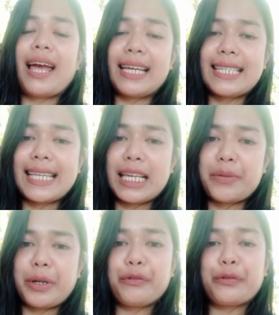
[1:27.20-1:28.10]

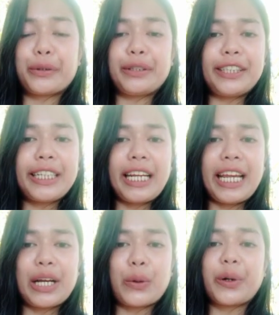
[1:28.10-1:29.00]
Assessment for
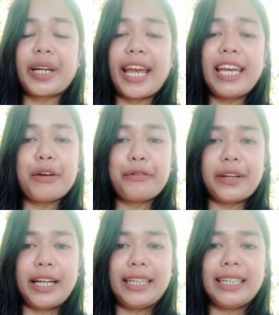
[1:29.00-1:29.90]
Learning or
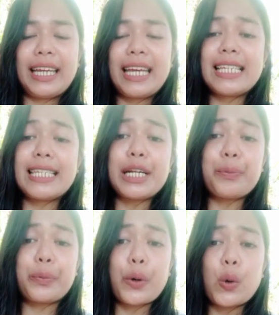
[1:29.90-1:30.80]
AFL is
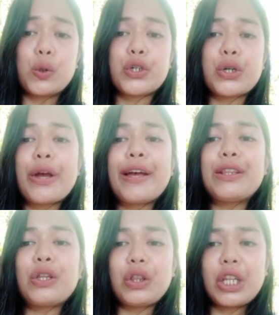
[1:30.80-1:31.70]
an approach
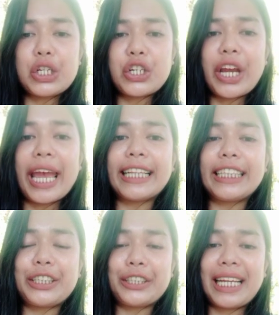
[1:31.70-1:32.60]
to teaching
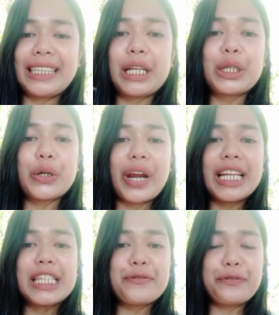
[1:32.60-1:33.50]
and learning that
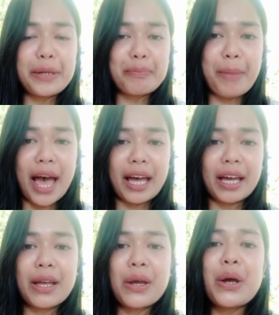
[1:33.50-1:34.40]
creates feedback,
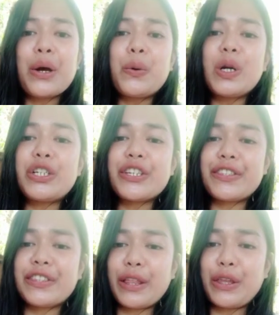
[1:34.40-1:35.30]
which
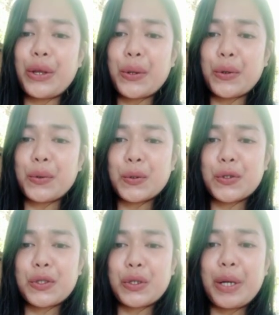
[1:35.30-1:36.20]
is then
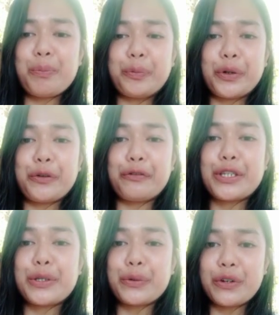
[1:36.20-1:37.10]
used to
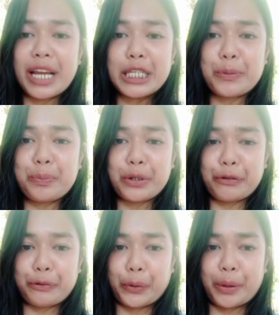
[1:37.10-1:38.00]
improve students'
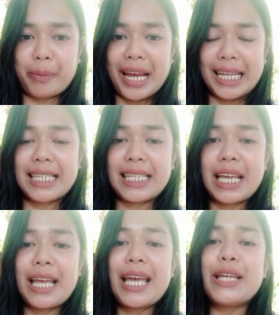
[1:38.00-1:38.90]

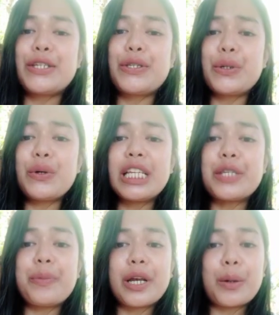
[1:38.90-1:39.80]
performance.
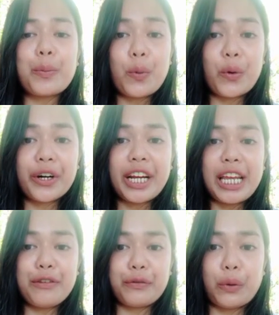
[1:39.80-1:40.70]
Students become more
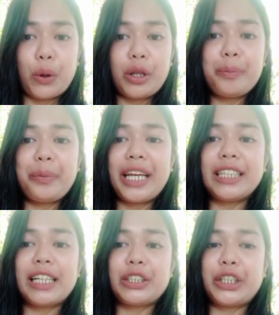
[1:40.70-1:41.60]
involved
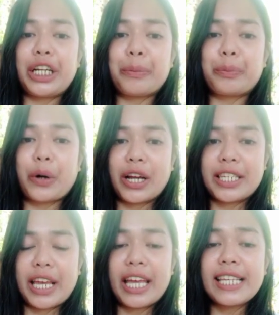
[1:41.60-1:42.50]
in the learning
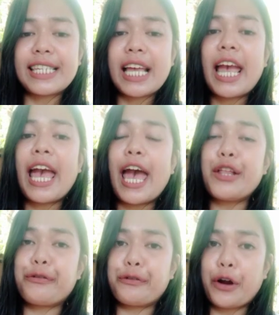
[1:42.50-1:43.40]
process
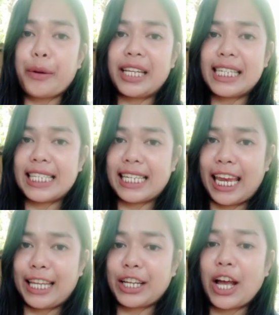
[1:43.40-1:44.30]
and from this
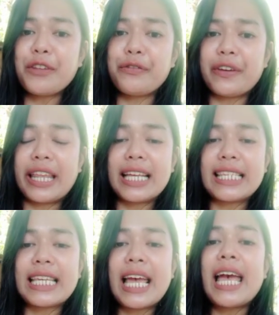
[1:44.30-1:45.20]
gain
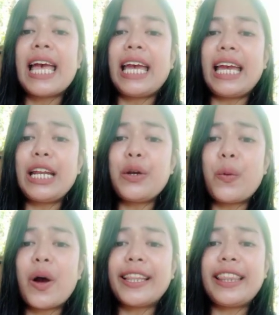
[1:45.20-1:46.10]
confidence
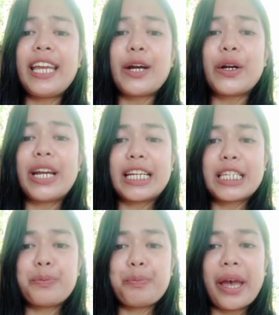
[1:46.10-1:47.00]
in what they are
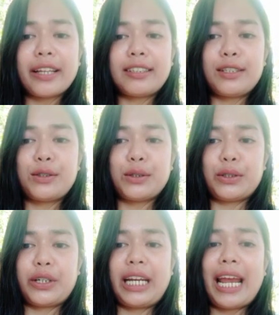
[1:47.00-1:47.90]
expected to
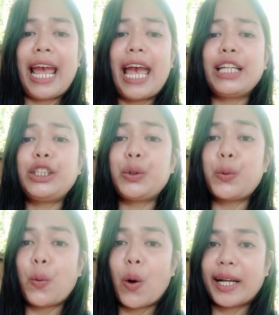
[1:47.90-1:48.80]
learn and
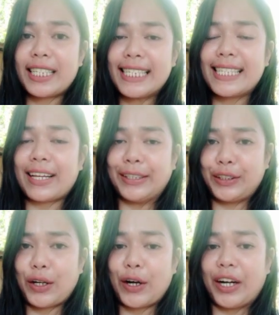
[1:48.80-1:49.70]
to what
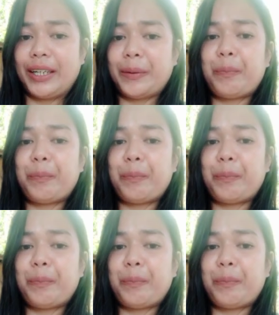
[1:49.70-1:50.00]
standard.